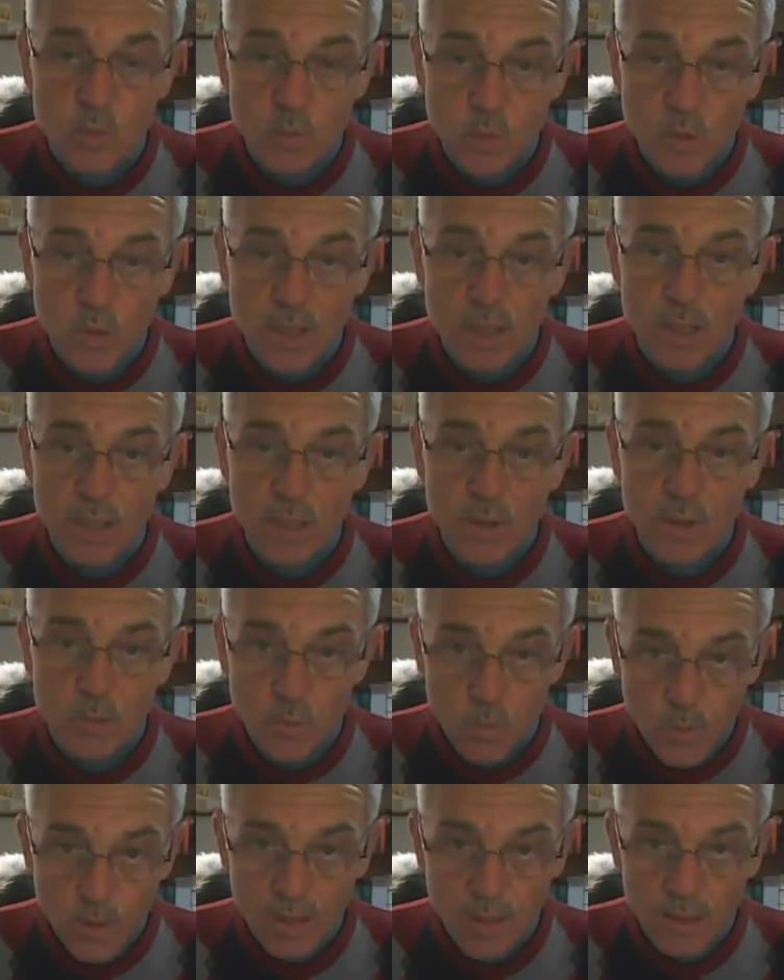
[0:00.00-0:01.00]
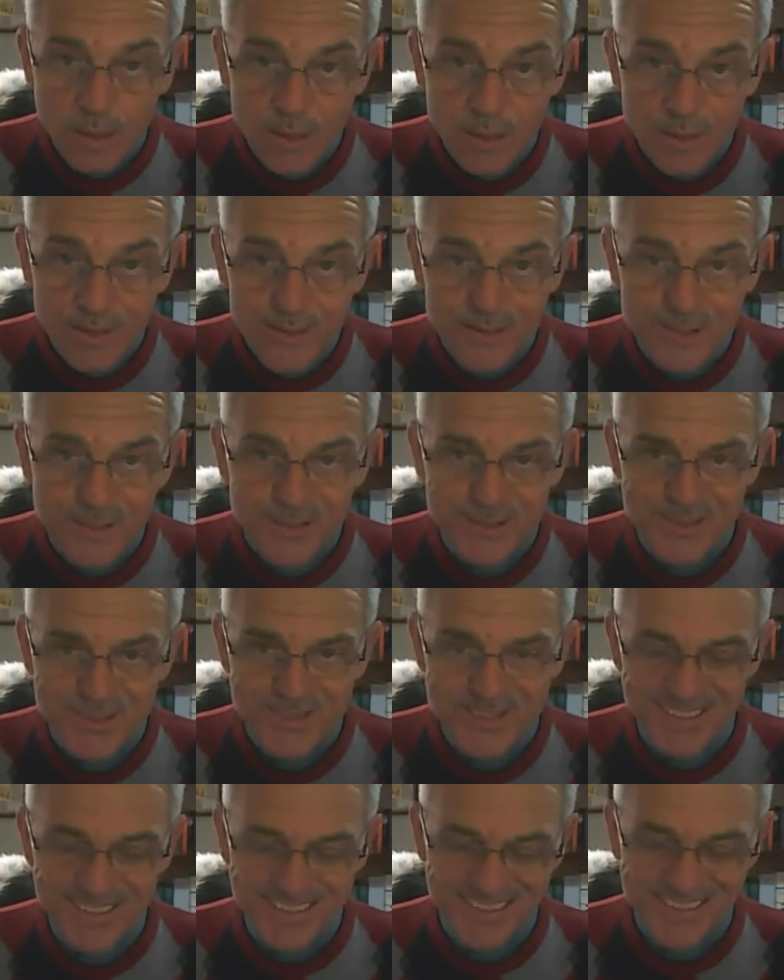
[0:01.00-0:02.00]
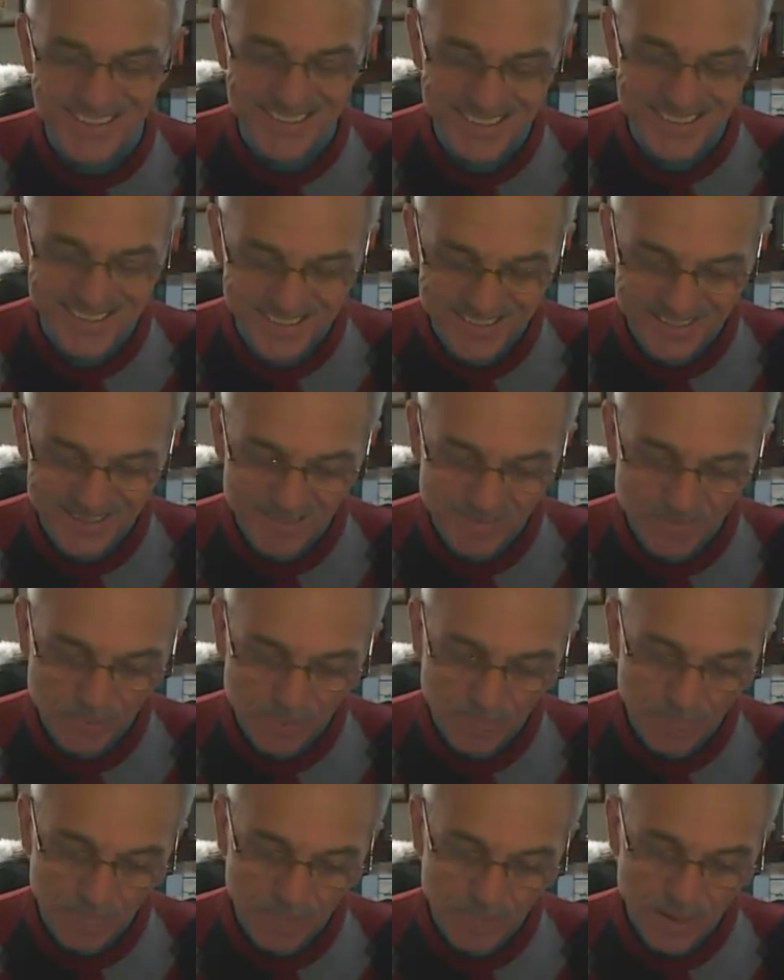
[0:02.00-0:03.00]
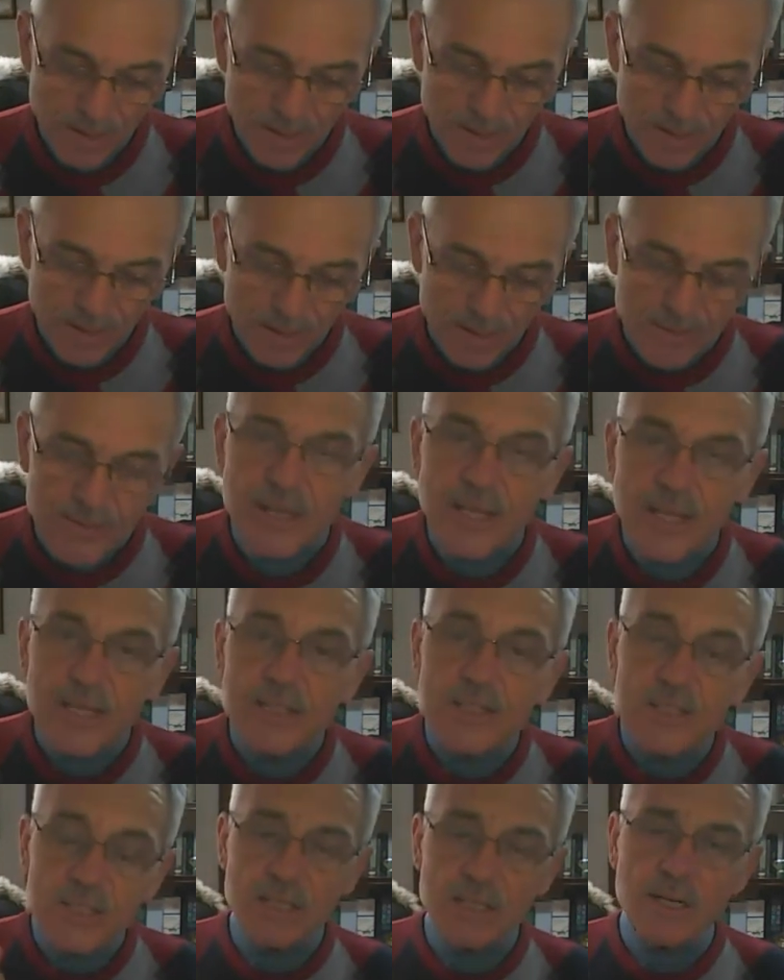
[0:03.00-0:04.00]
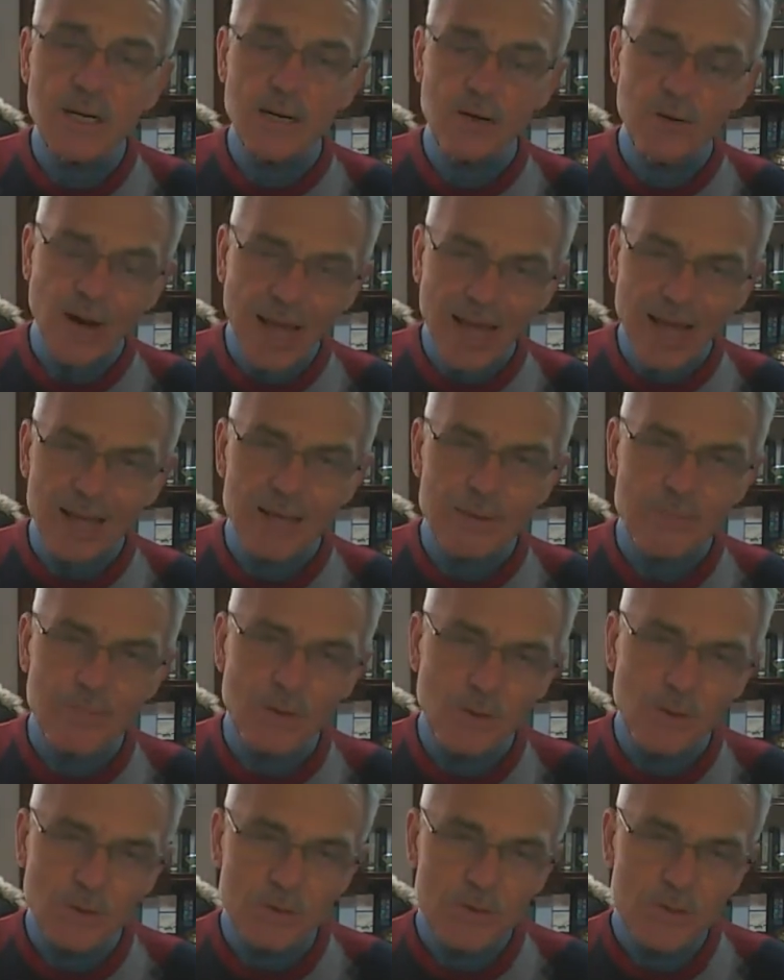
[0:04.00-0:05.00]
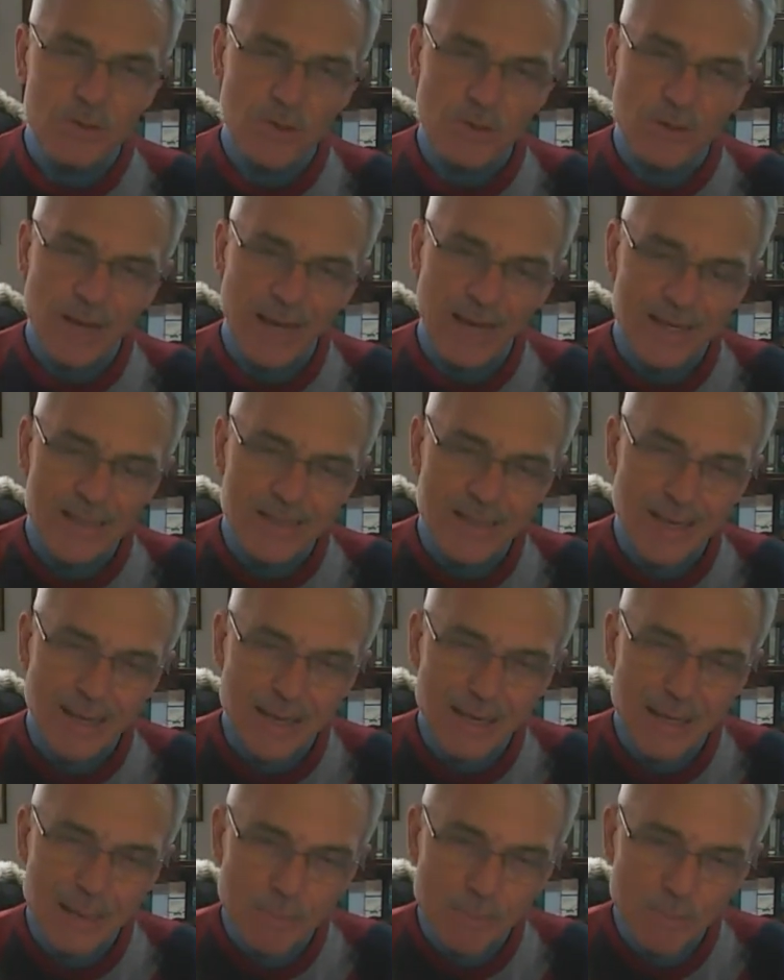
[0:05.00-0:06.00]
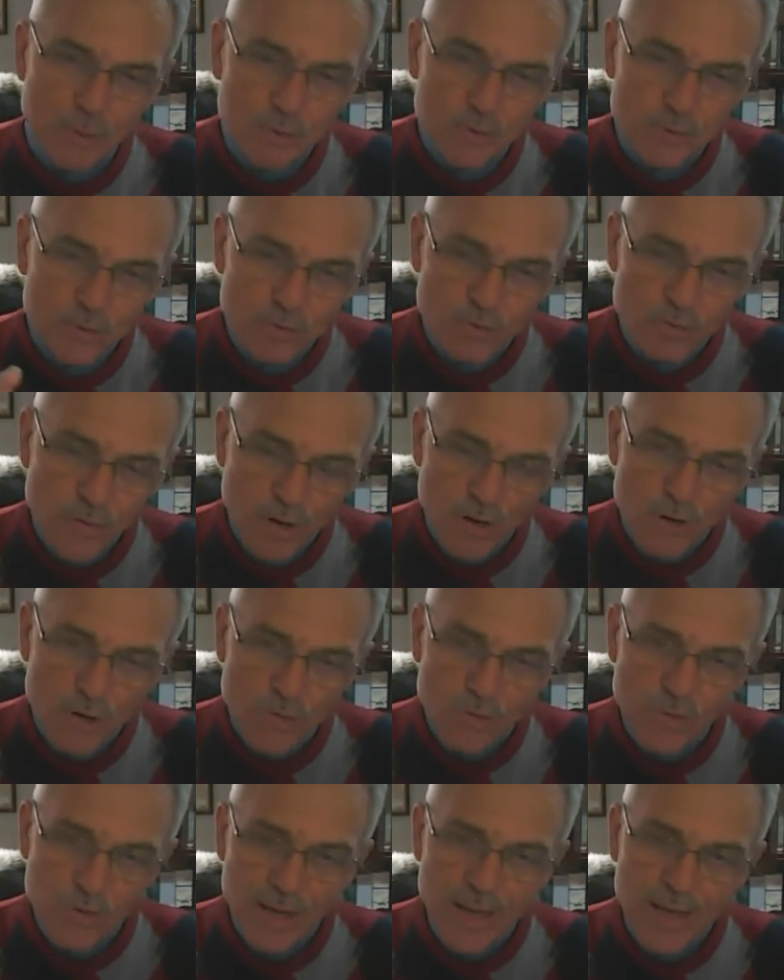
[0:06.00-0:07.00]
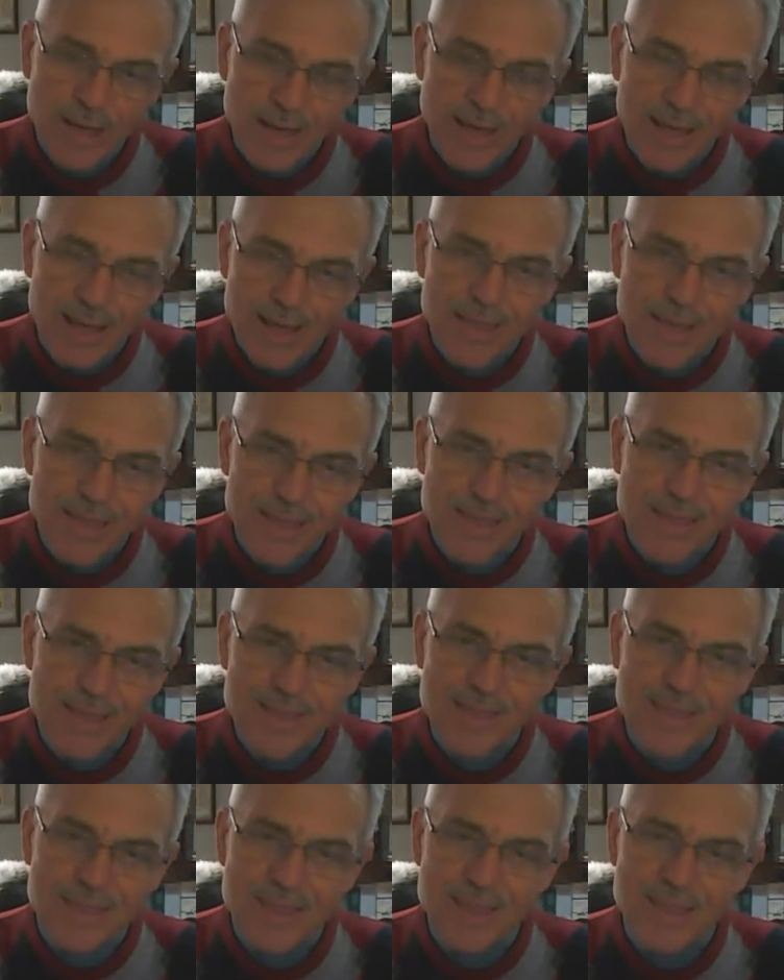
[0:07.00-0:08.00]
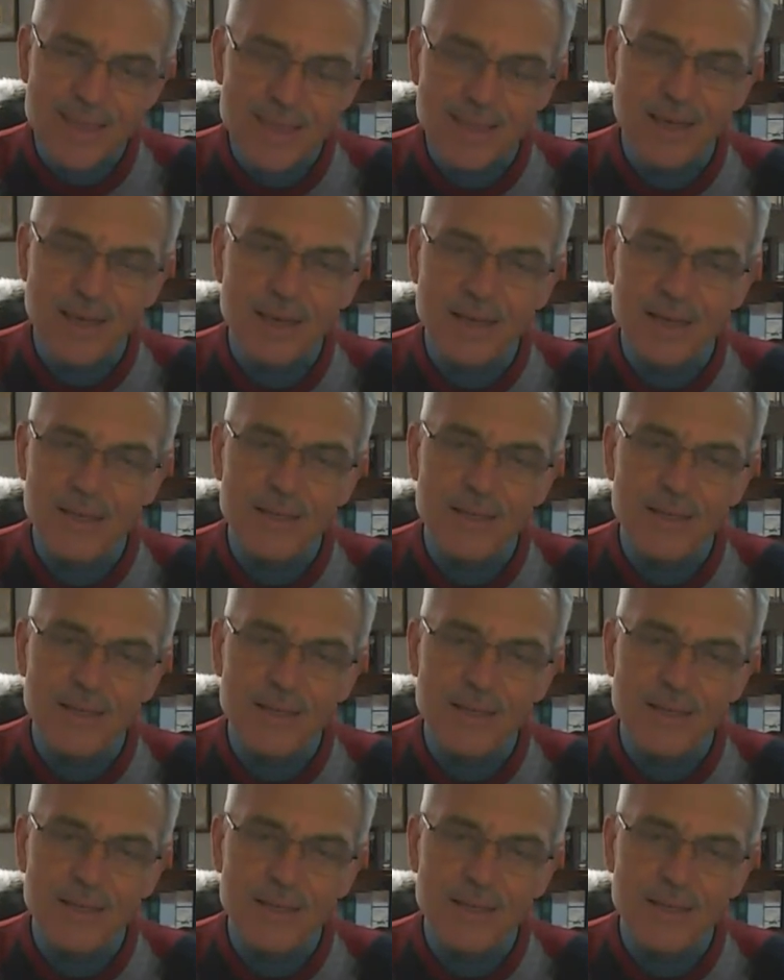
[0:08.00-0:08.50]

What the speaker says: Were, as you can see. The internal rhyme also has an important role in the